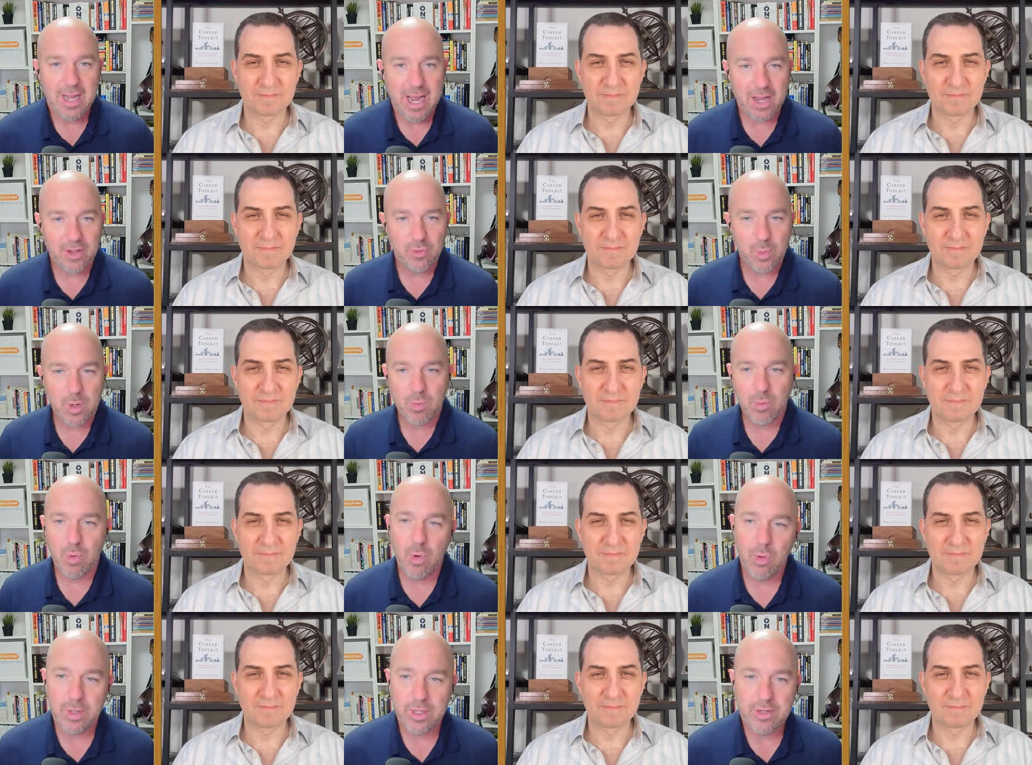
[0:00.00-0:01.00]
Speaker 1: as we
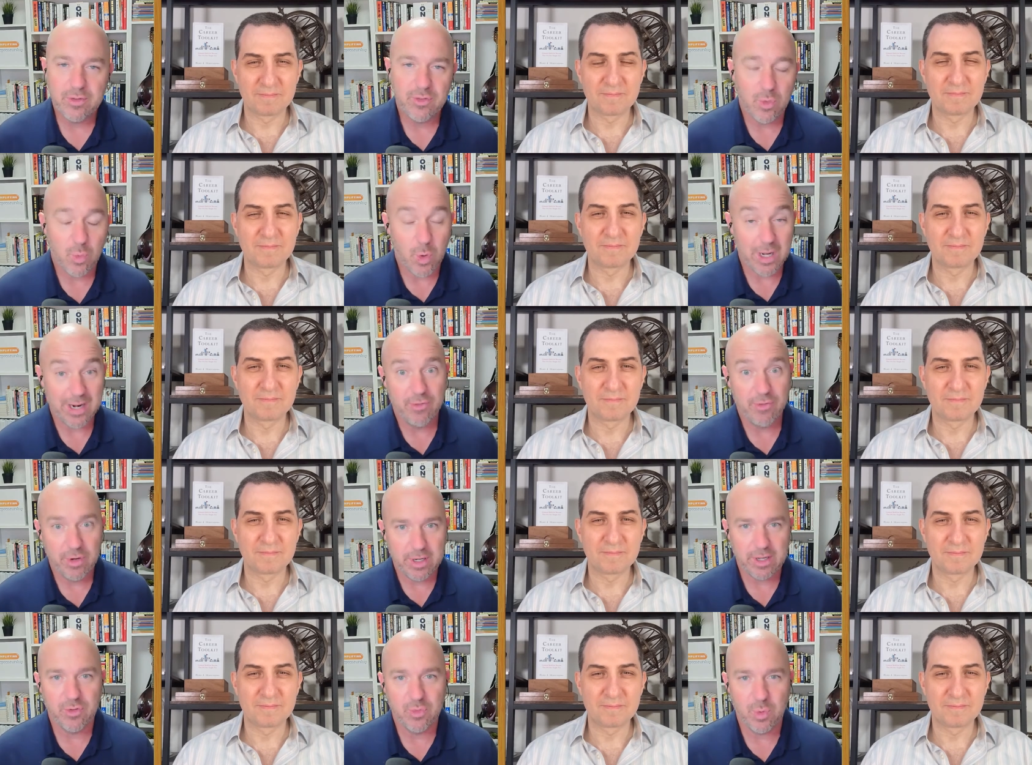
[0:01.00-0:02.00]
roll into
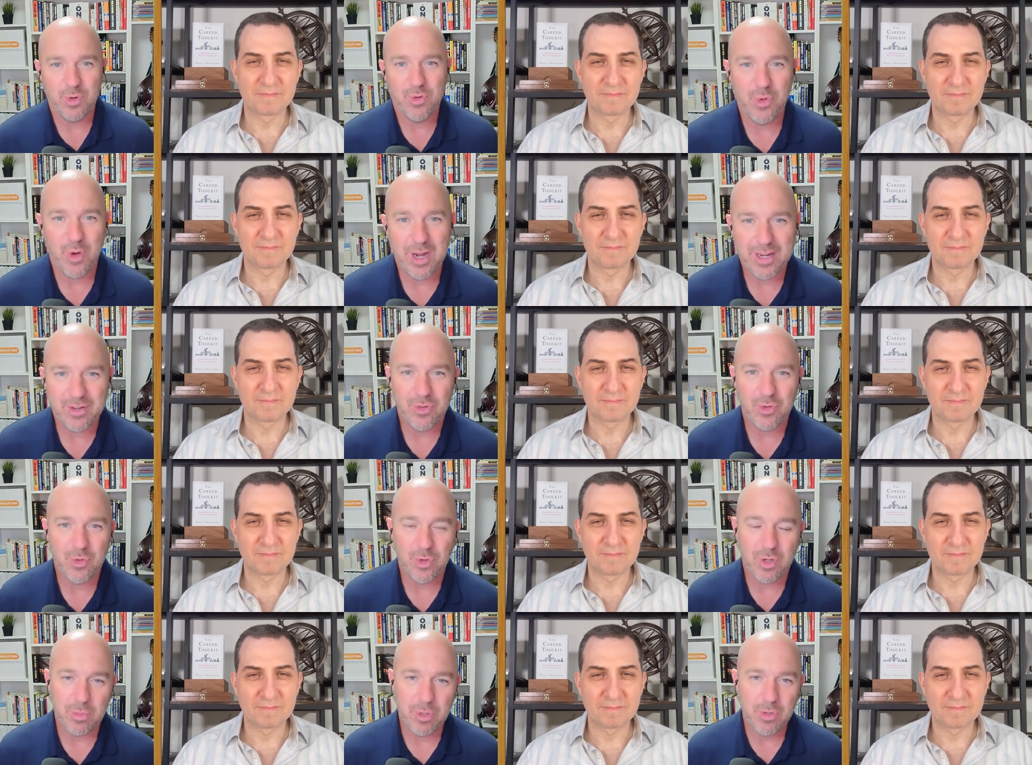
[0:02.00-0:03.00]
whatever it is we're trying
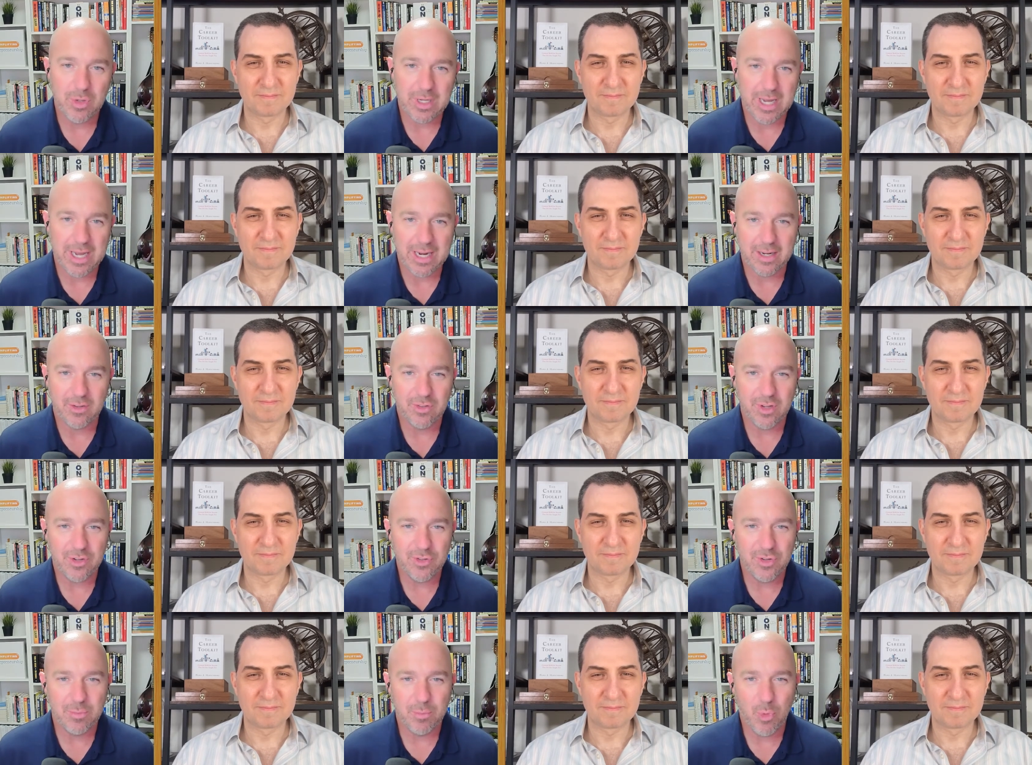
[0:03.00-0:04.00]
to communicate is
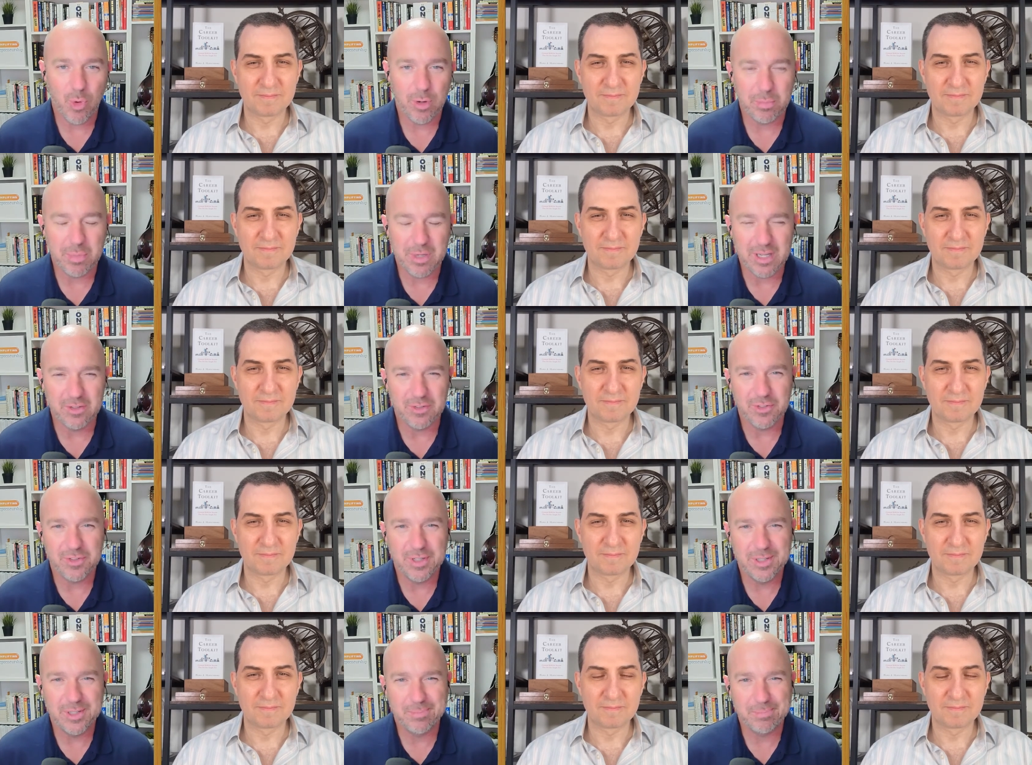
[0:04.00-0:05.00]
such an important piece,
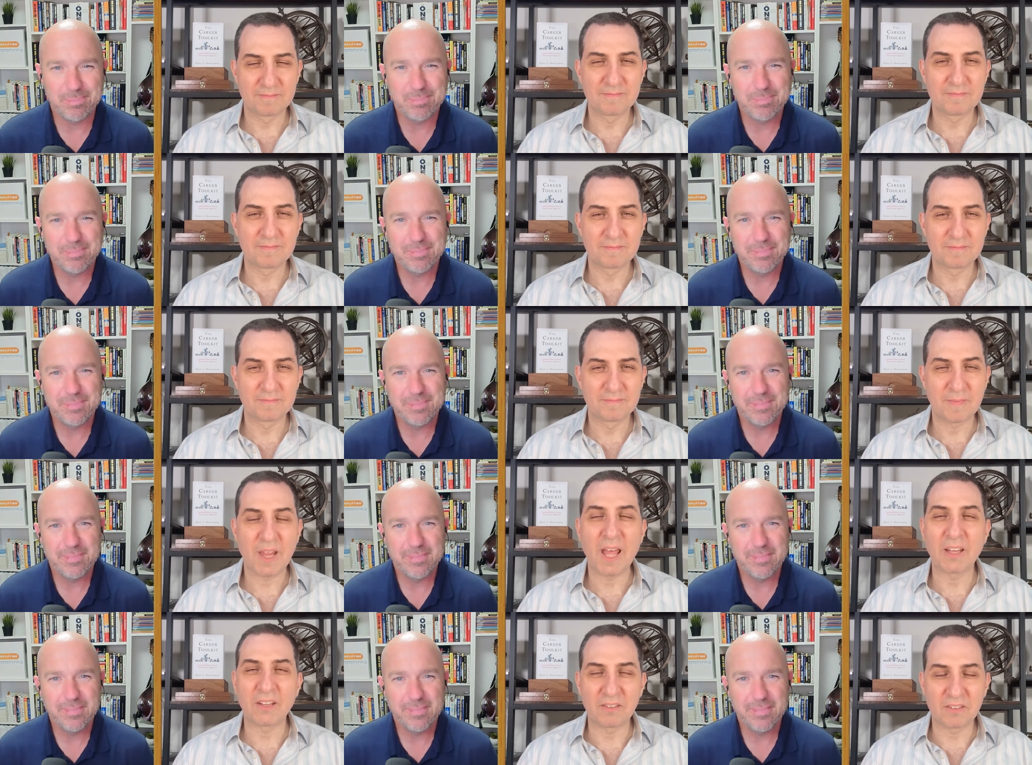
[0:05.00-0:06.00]
isn't it?
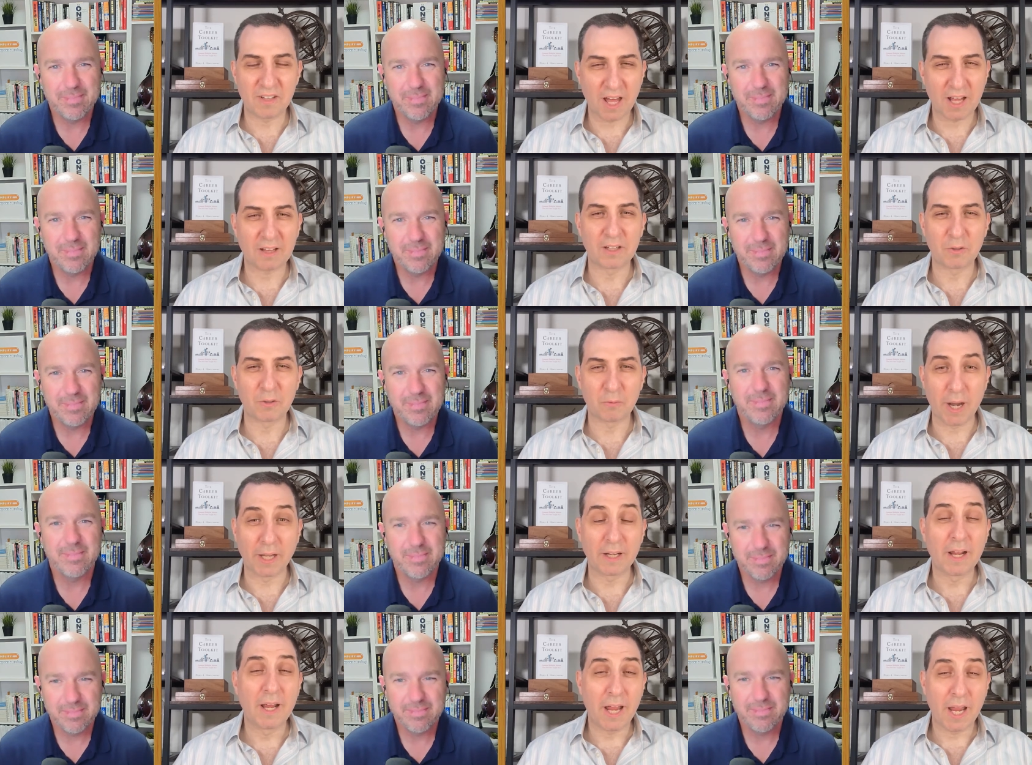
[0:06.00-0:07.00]
Speaker 2: Exactly right.
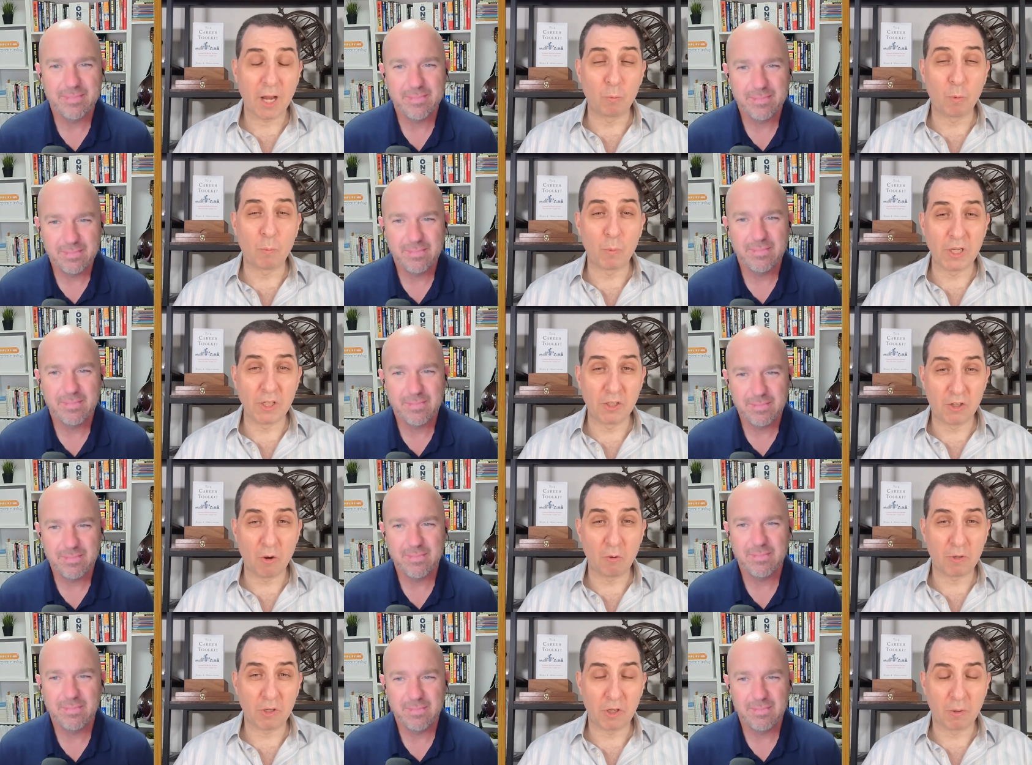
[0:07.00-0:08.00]
And when we
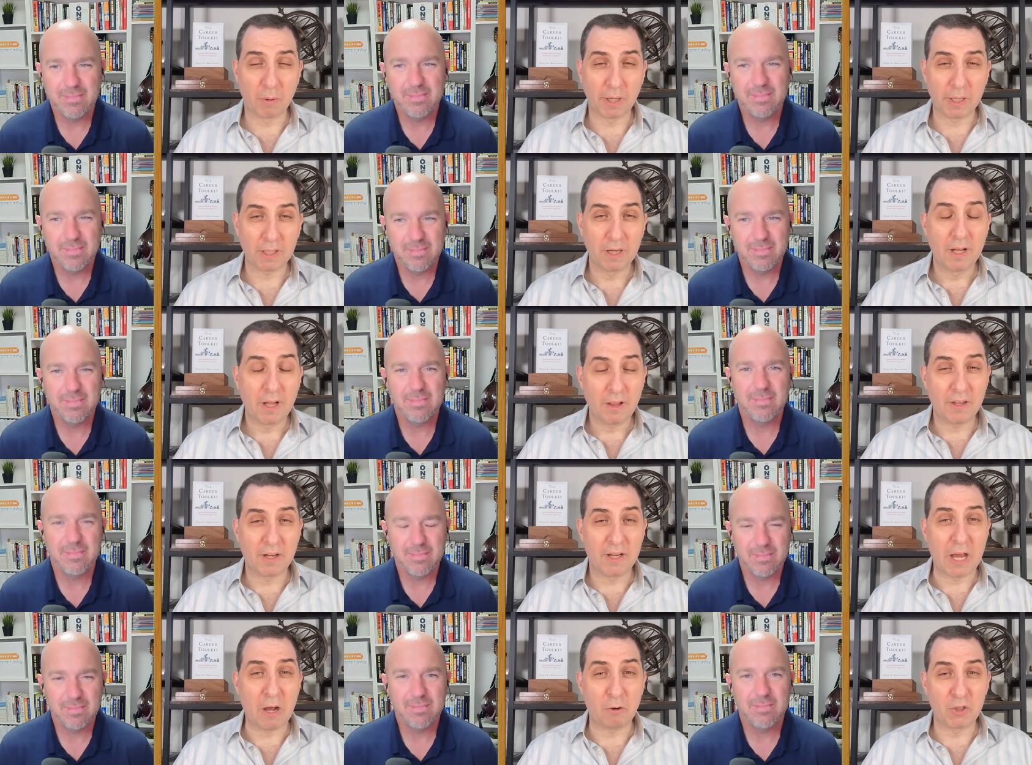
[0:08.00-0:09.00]
don't do it, the
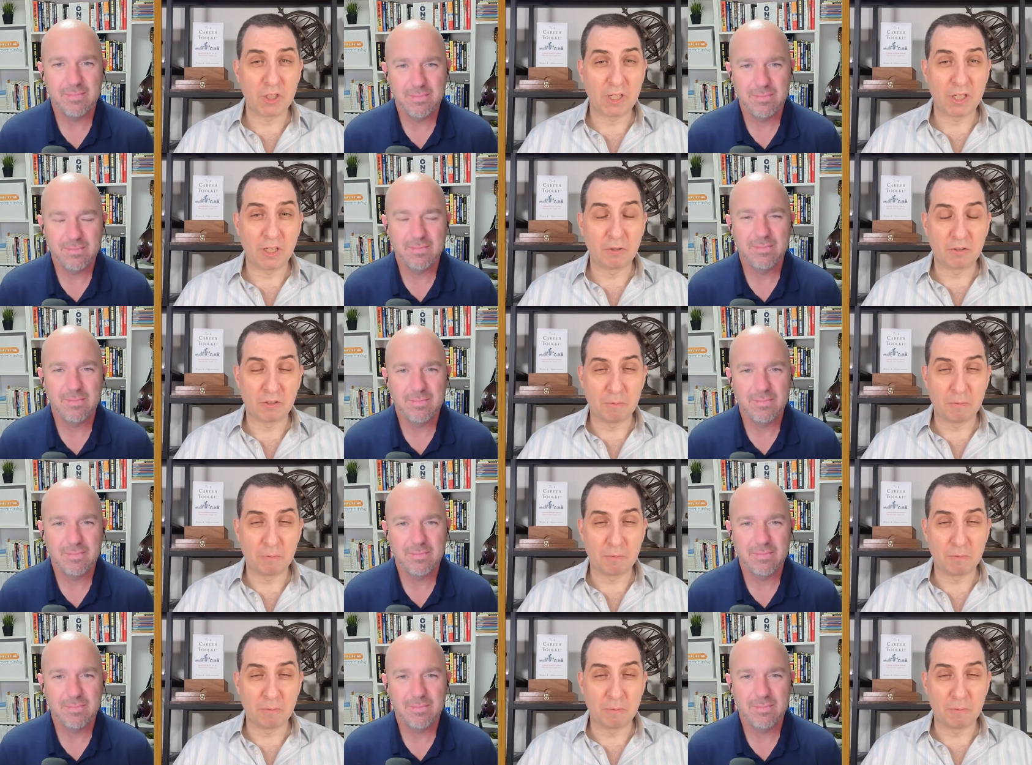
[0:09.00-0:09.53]
analogy I use